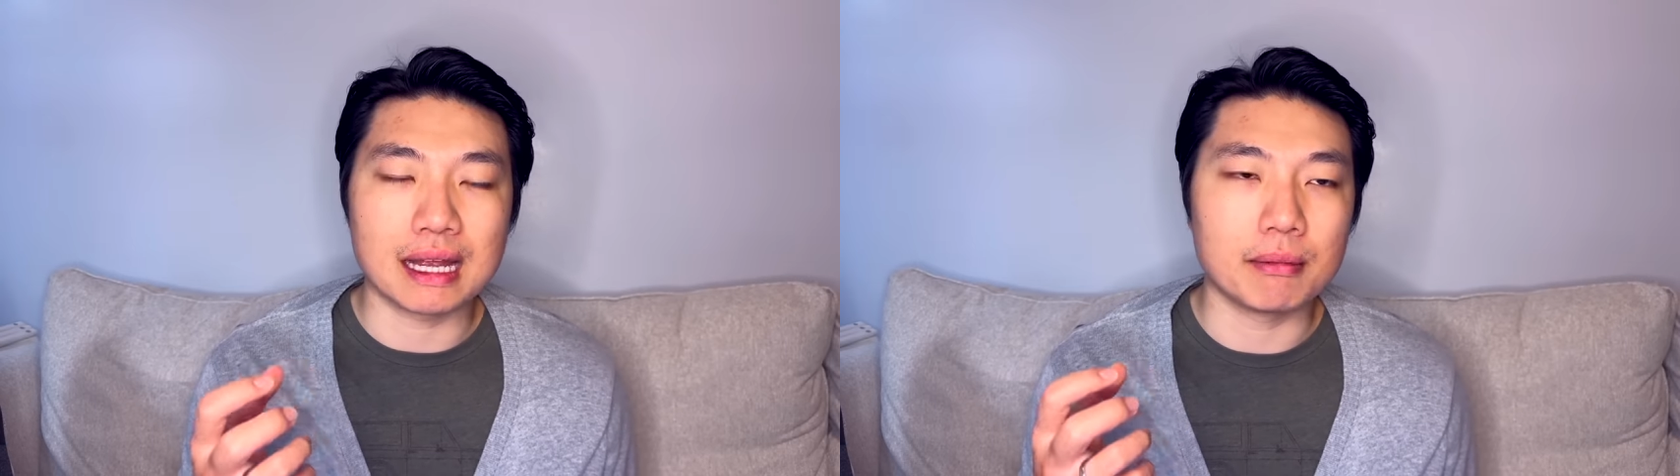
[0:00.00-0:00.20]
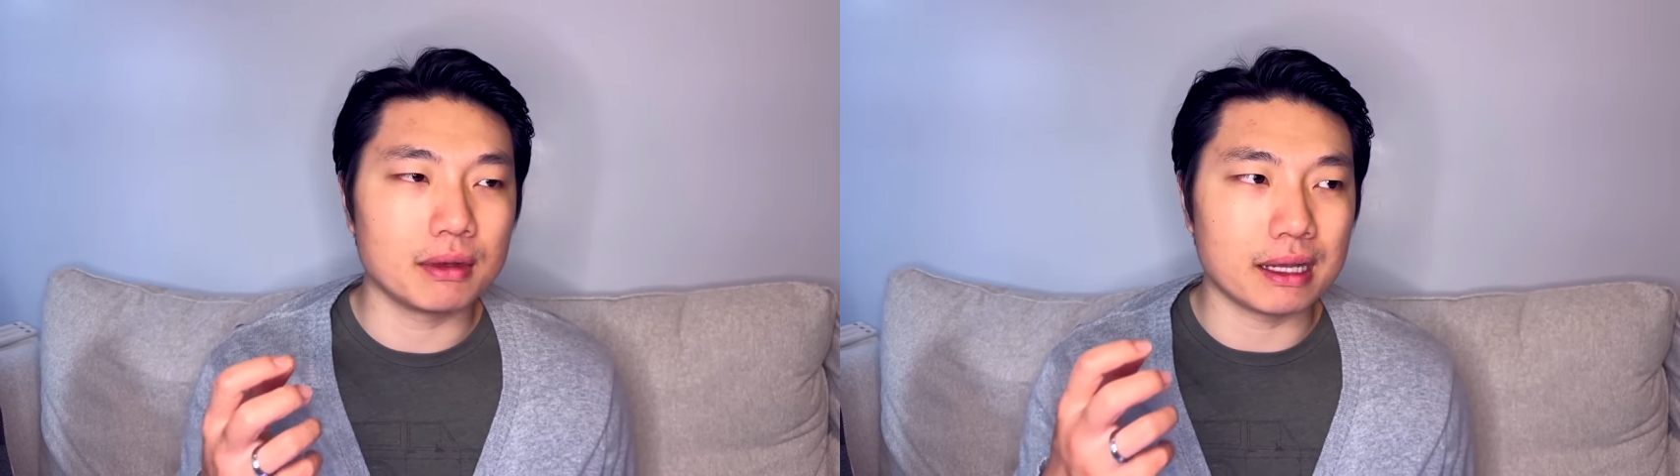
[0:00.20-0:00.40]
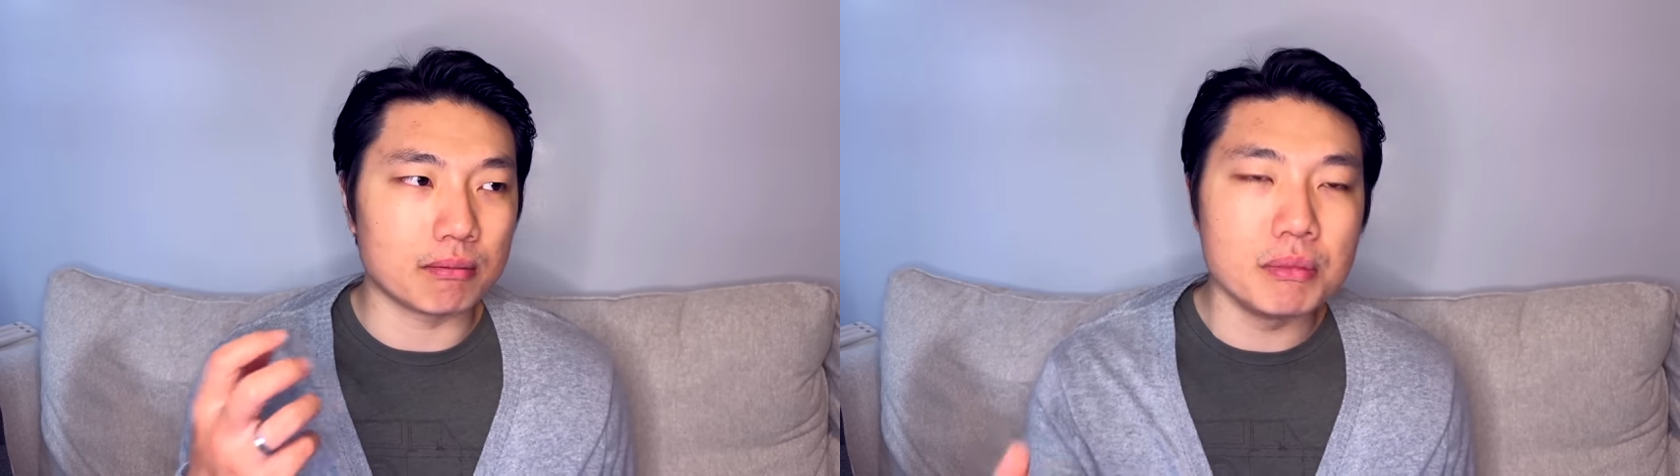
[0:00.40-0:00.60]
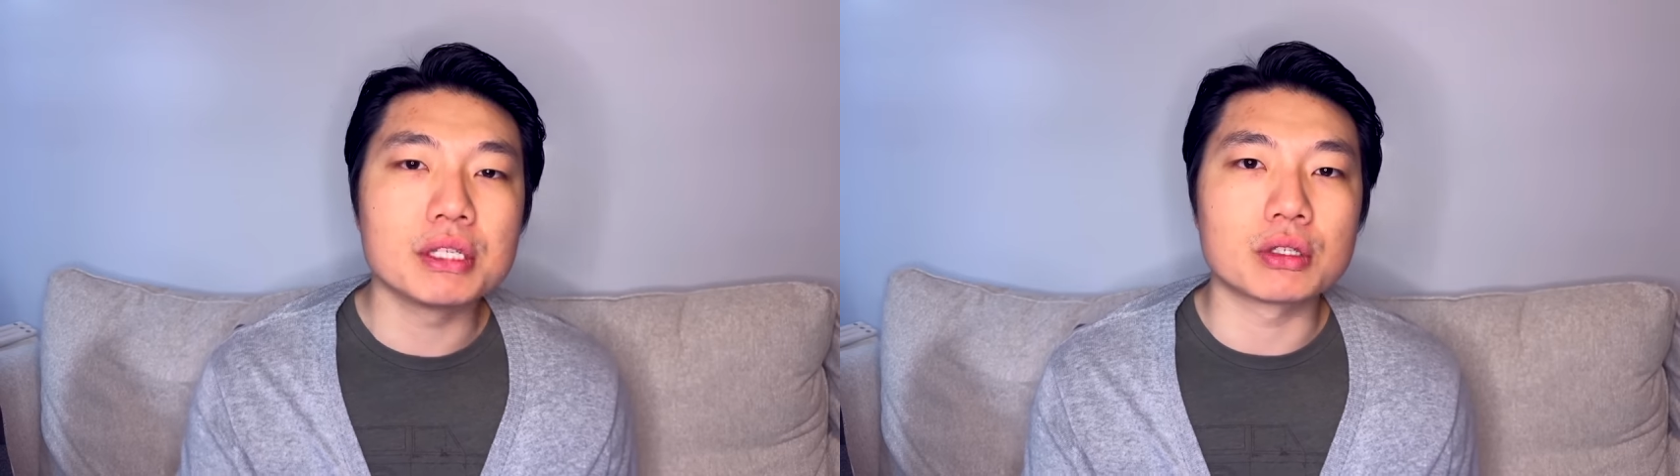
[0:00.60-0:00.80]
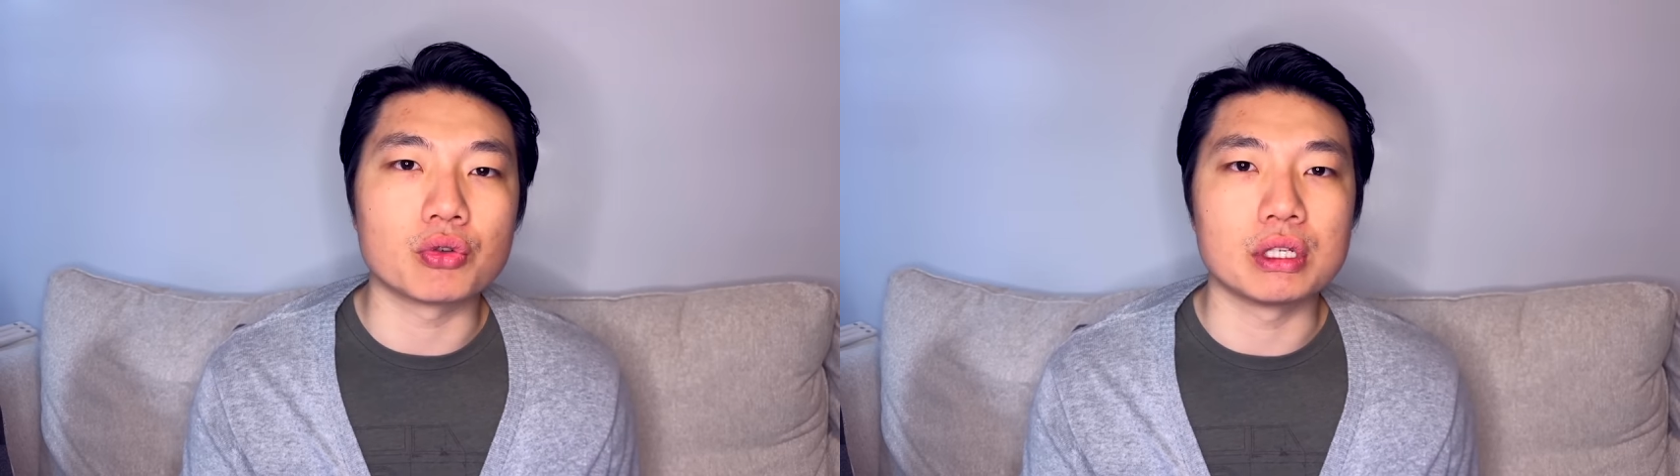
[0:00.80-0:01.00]
like
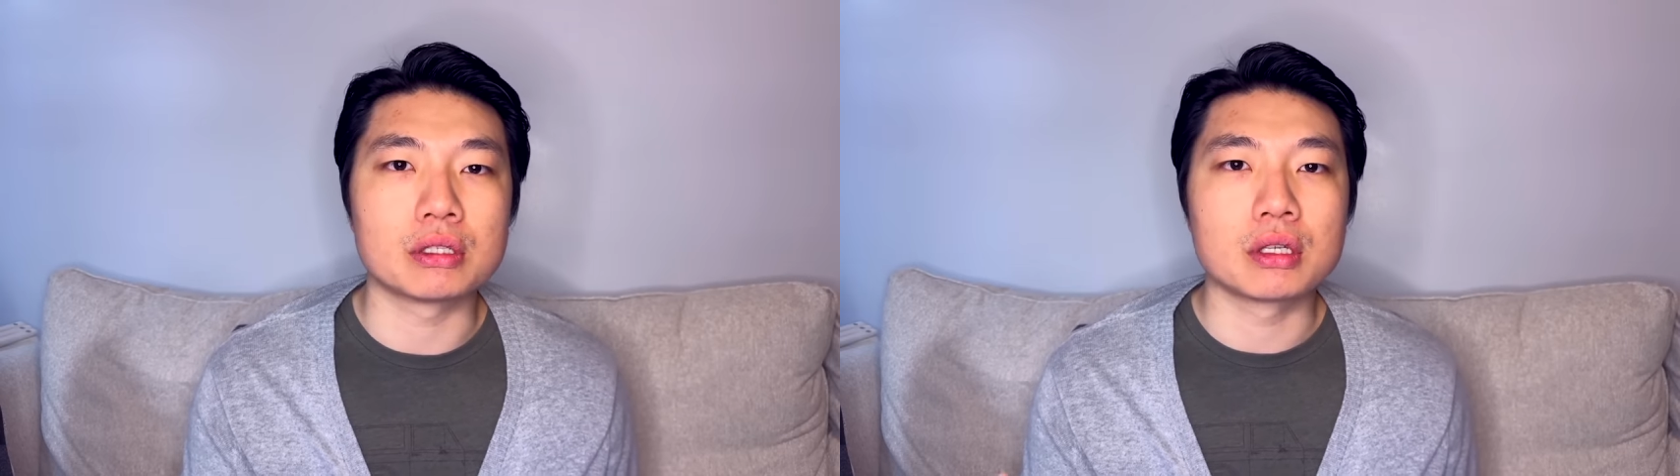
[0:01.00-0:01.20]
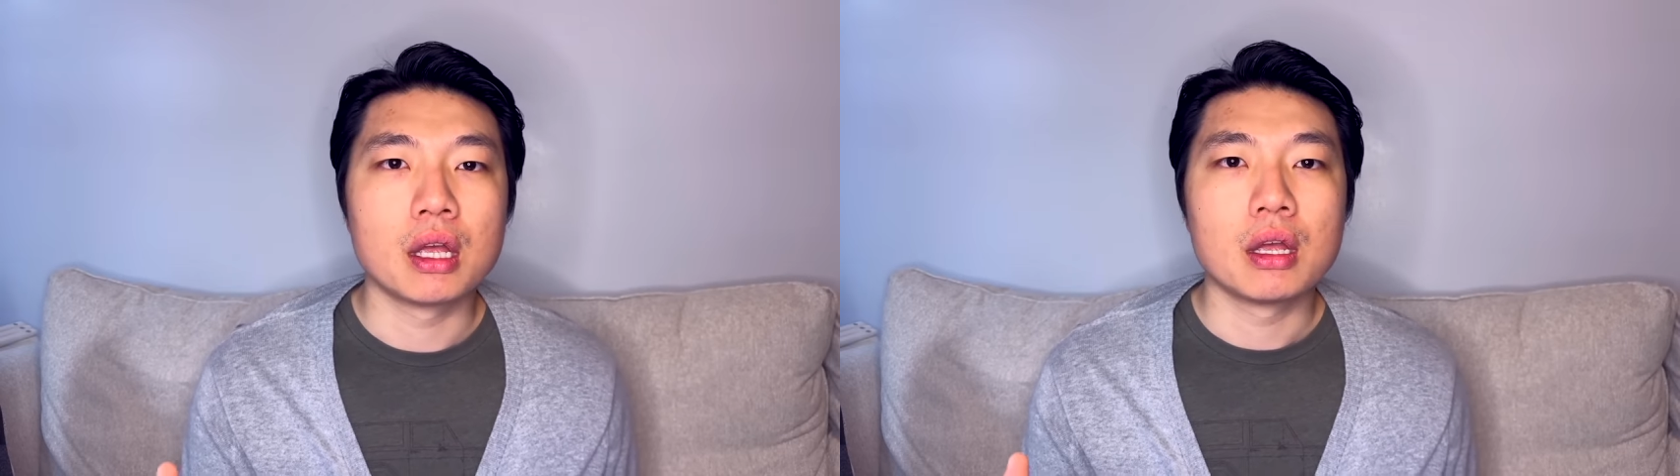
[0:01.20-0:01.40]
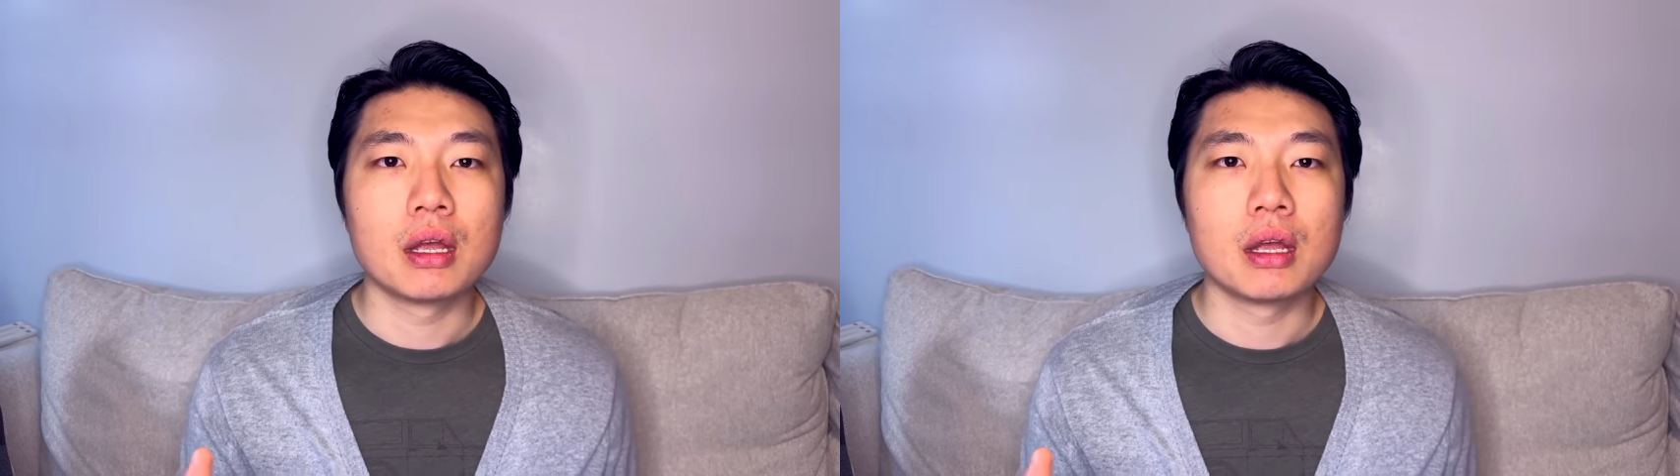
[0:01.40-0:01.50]
miseries,